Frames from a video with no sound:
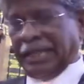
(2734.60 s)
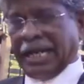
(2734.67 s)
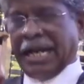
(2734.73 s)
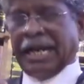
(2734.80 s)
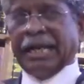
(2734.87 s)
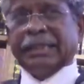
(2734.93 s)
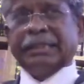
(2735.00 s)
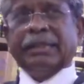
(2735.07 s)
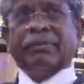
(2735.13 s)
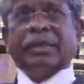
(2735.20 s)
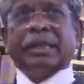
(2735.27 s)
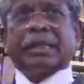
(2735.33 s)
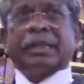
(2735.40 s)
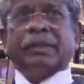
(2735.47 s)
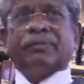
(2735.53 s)
A has given
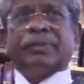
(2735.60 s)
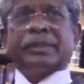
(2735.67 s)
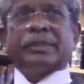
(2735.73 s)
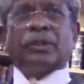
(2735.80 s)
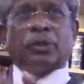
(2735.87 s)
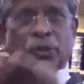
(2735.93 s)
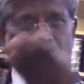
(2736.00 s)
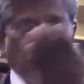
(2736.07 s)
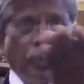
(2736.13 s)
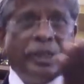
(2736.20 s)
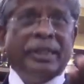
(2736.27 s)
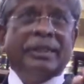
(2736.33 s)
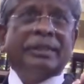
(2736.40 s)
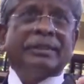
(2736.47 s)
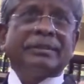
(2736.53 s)
a confession to the
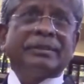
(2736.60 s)
police.